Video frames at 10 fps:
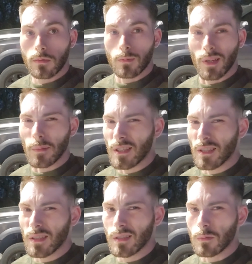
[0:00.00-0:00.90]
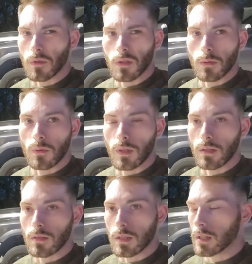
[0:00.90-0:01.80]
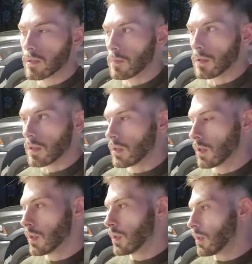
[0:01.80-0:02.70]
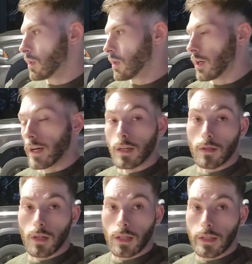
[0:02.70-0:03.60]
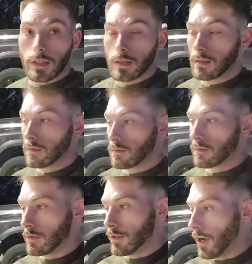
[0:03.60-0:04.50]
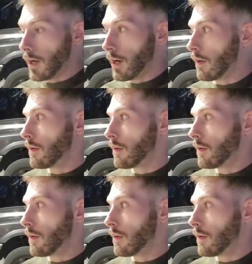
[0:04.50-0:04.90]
Maybe we'll see what the weather's like, but I gotta try and get this done.